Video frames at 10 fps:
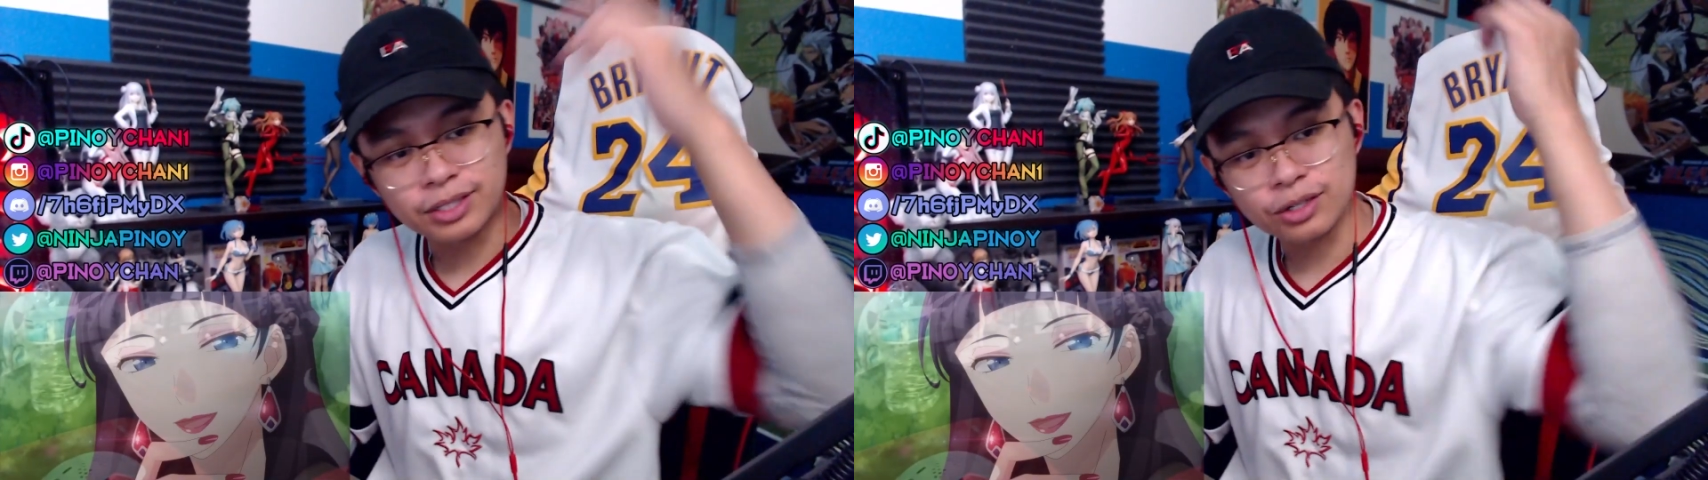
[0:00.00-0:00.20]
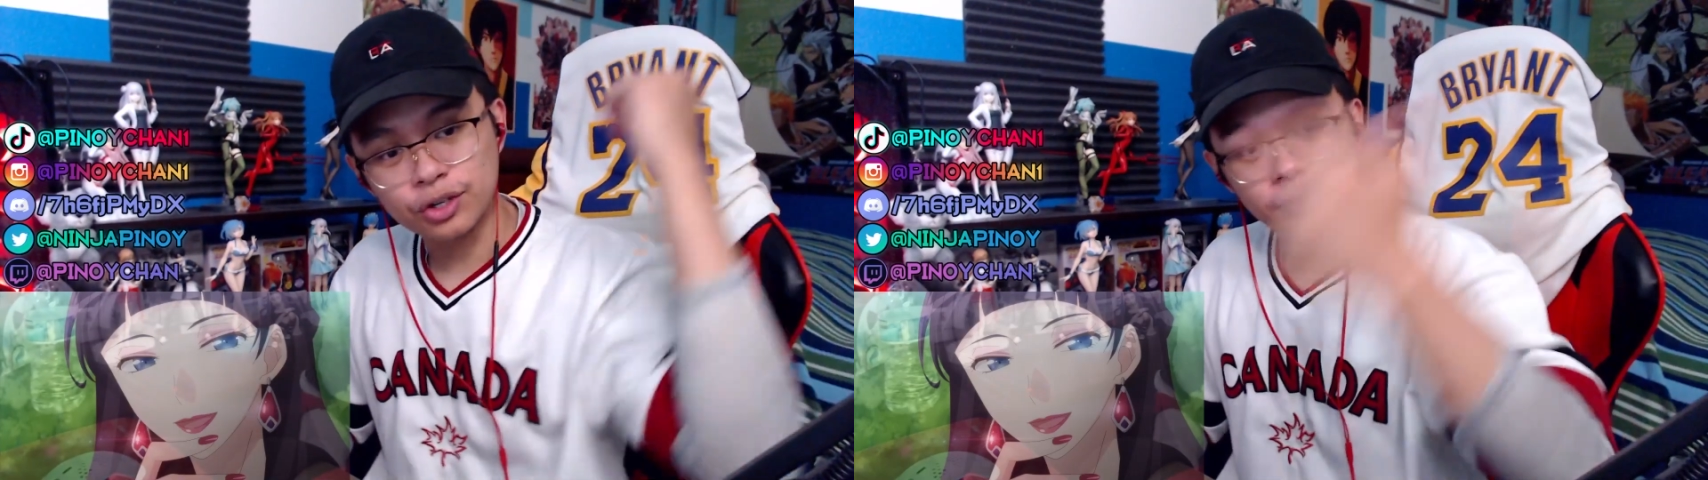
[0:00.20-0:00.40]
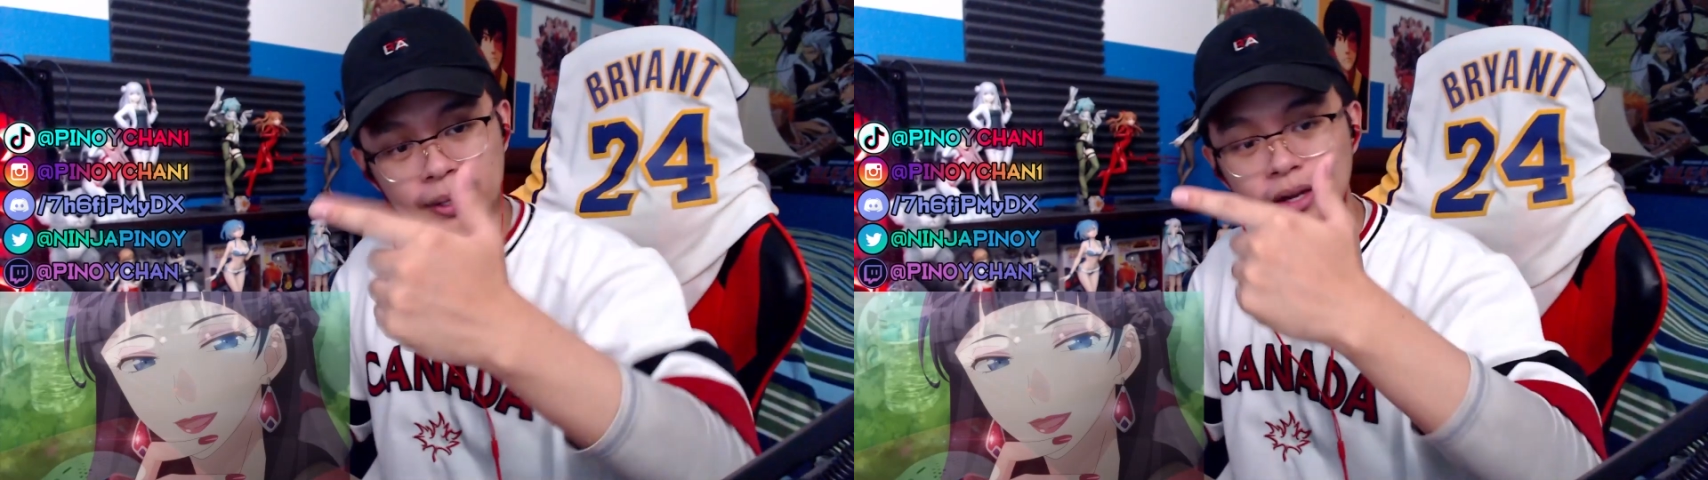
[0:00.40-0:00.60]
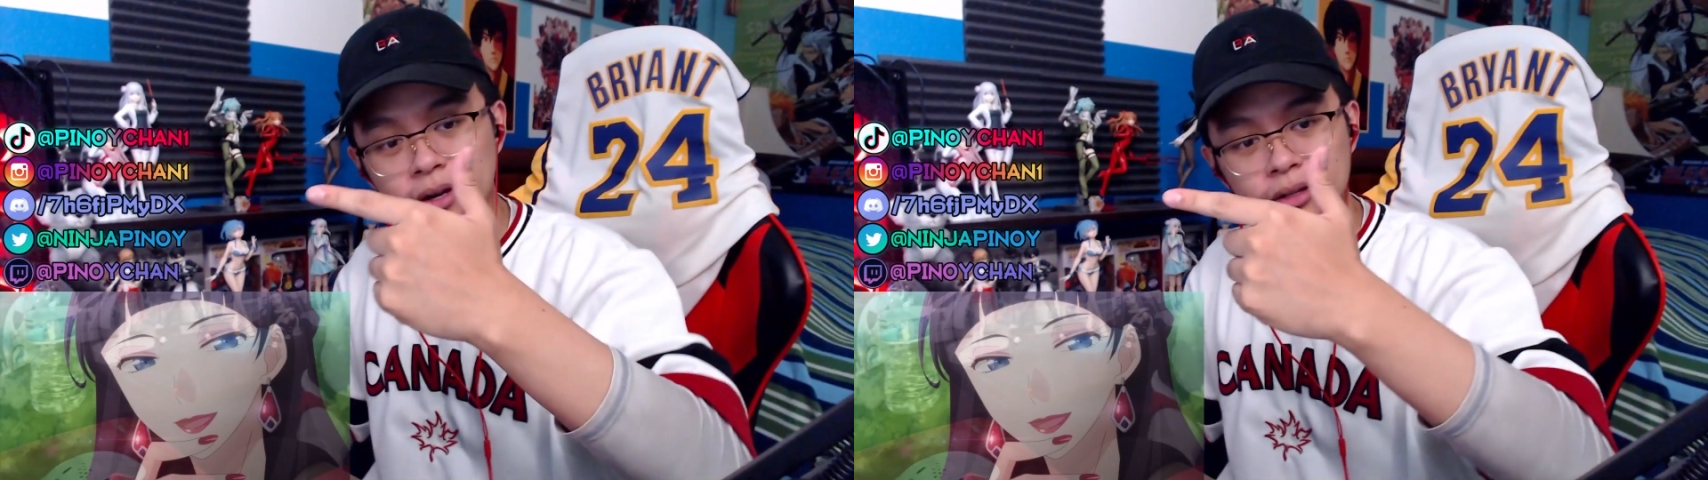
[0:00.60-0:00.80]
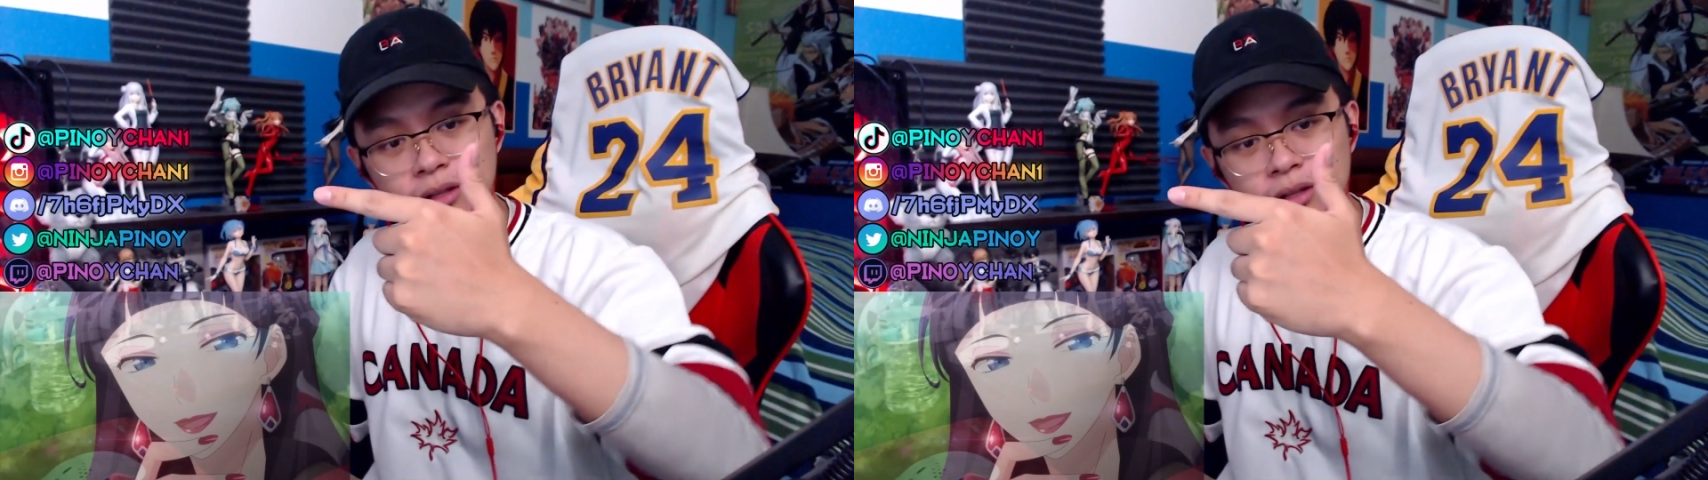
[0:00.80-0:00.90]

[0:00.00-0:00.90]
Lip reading: social gonna be here.